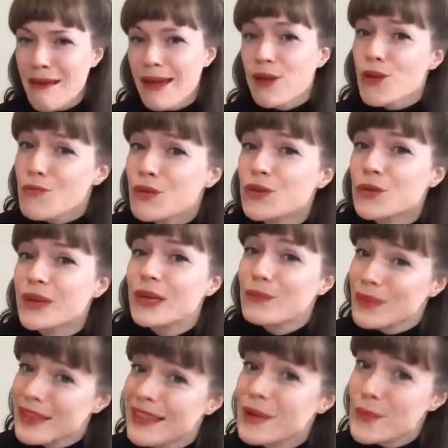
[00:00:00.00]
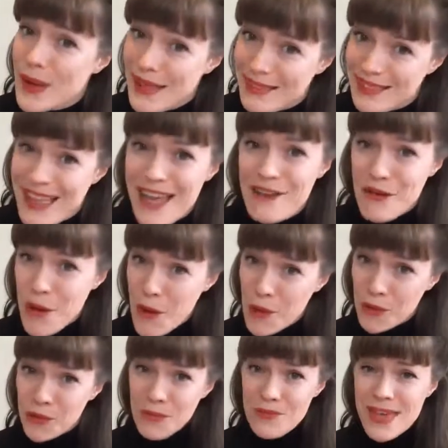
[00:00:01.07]
I hope you're doing really well at
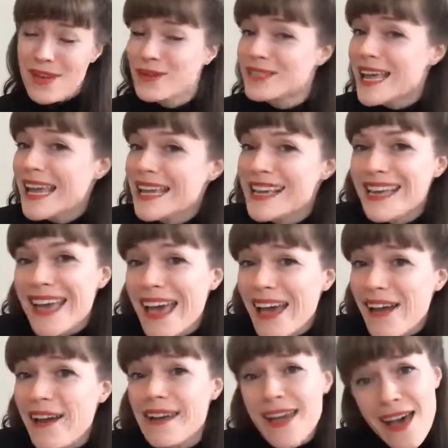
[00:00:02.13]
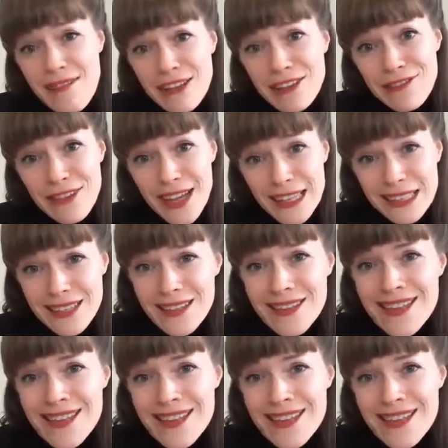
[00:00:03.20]
home, that you're taking care and having fun.